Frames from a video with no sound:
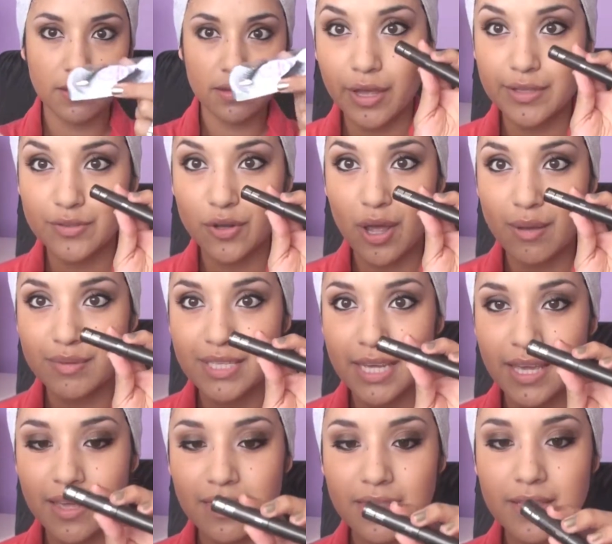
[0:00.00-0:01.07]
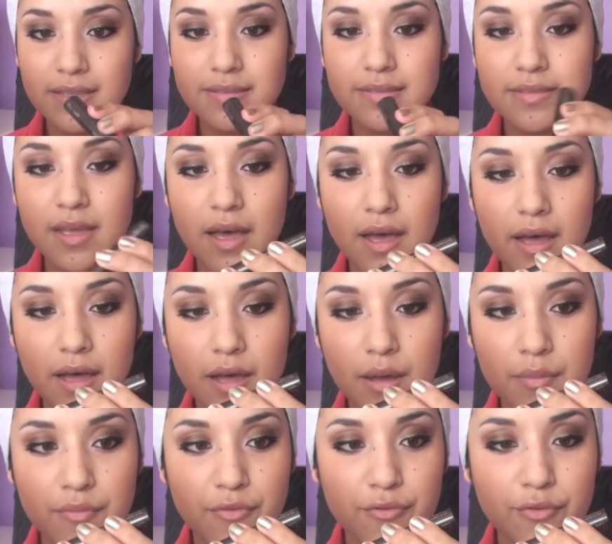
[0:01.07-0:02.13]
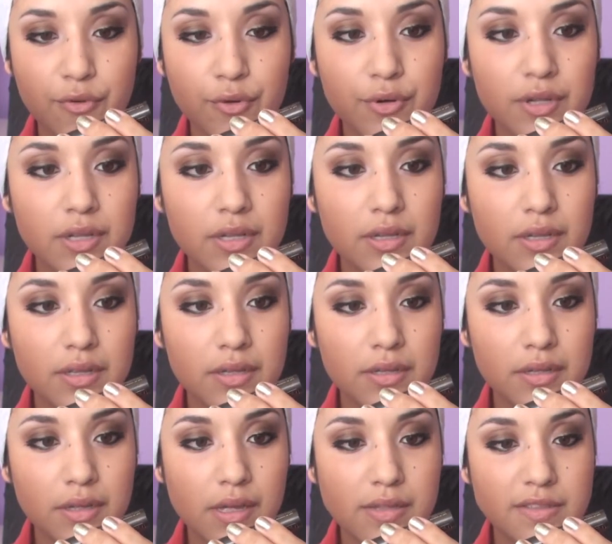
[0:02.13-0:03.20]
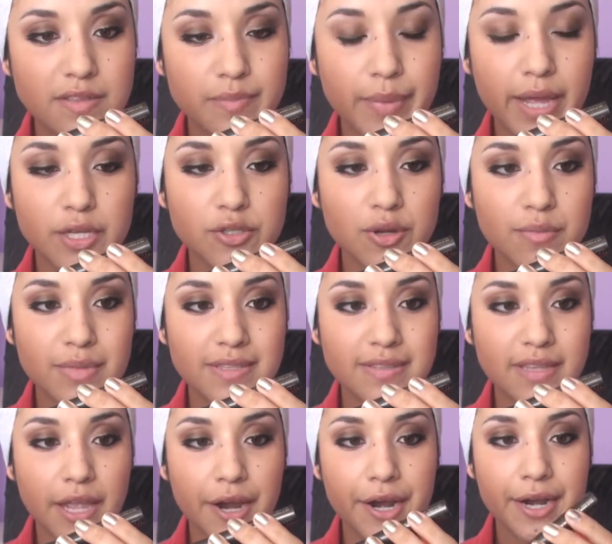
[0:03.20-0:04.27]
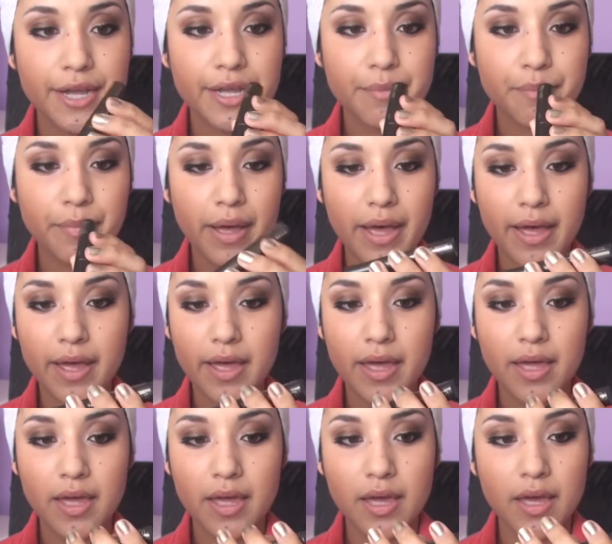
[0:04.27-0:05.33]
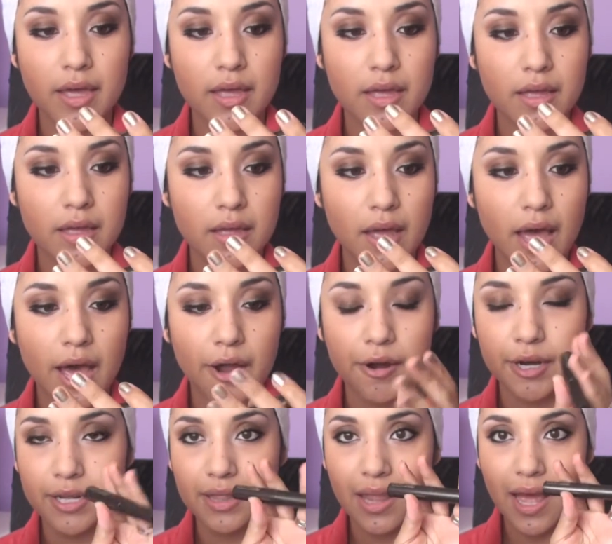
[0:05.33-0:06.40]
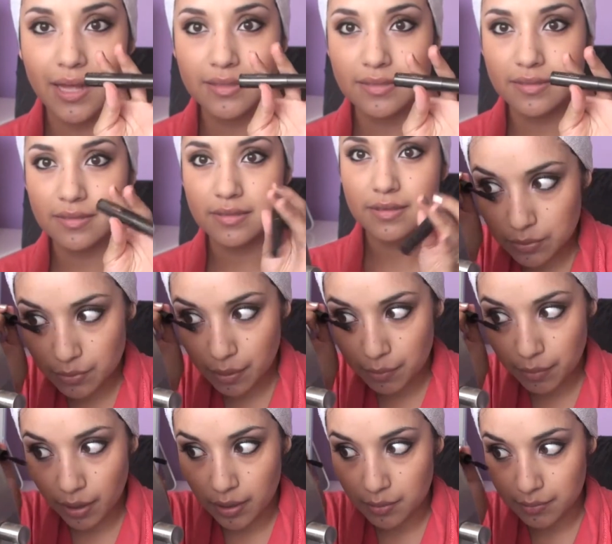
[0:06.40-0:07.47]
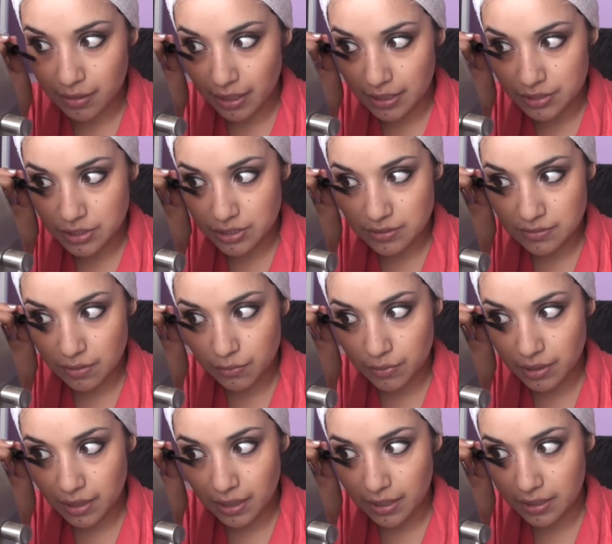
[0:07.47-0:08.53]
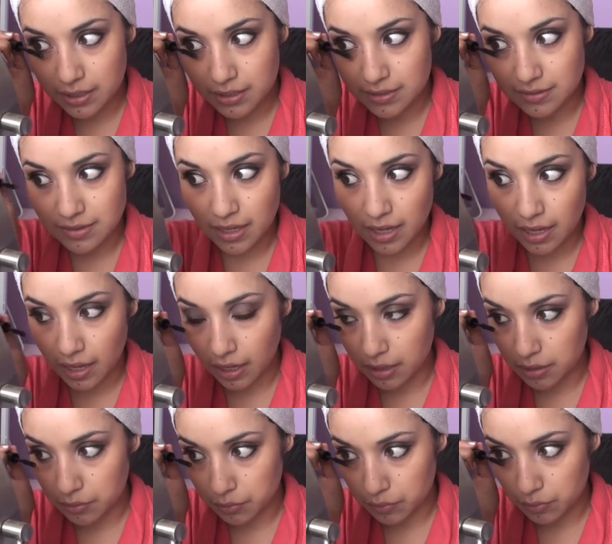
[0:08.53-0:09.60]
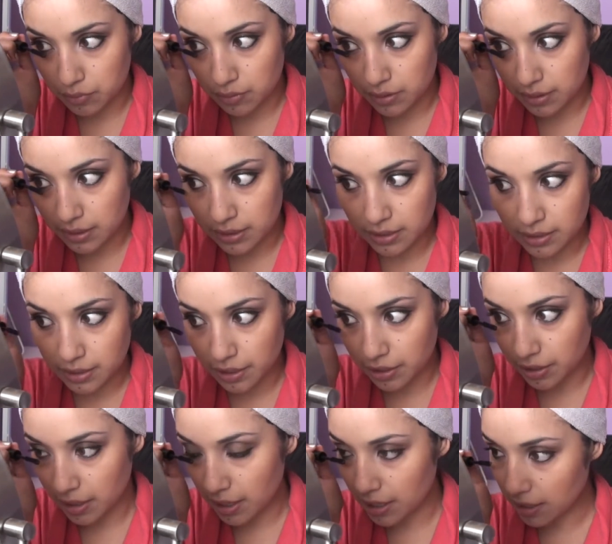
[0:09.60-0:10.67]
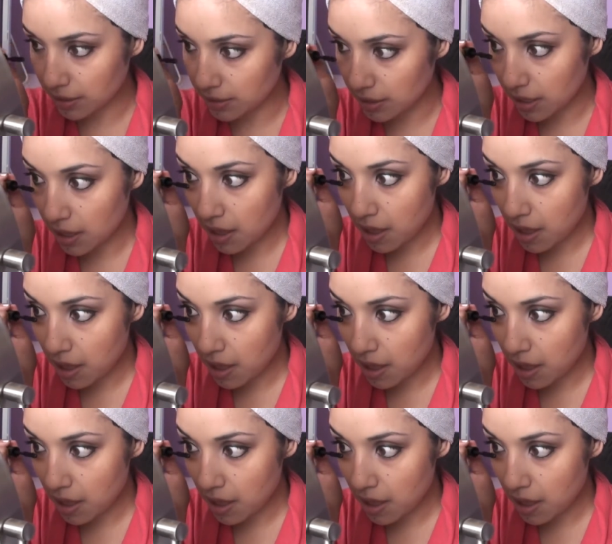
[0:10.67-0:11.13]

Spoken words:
Okay, so now I'm taking this full spectrum mascara by Hourglass. My bottom lashes, I really like it because I could really get in here. And